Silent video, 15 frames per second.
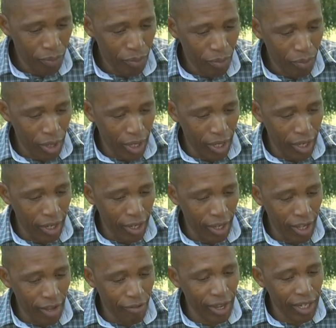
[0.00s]
uh,
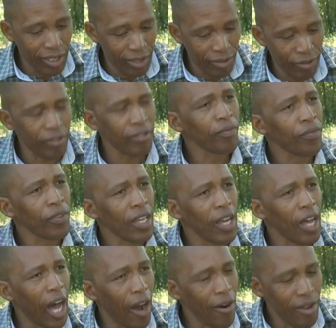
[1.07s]
effective.
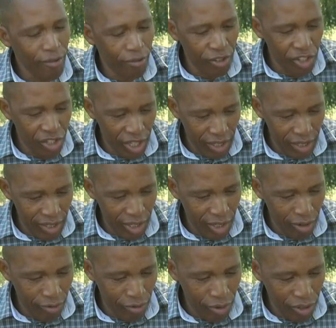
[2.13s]
How efficient, in
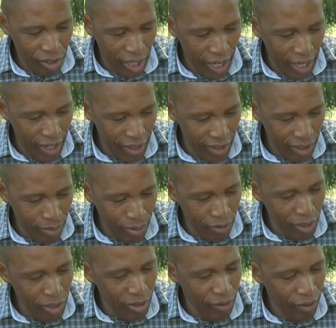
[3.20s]
your view, say, is the
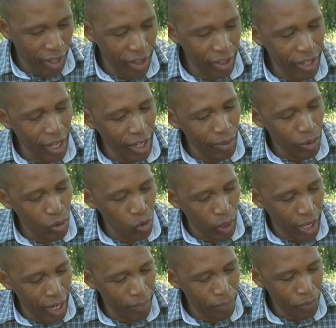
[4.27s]
provision of healthcare in
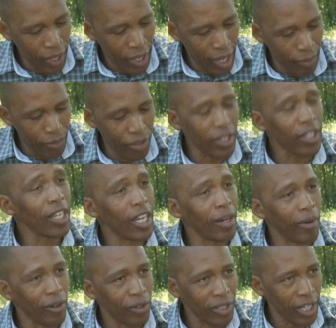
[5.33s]
Botswana? I'm thinking
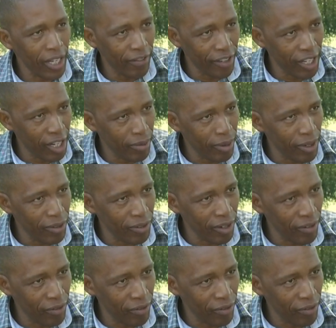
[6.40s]
about availability of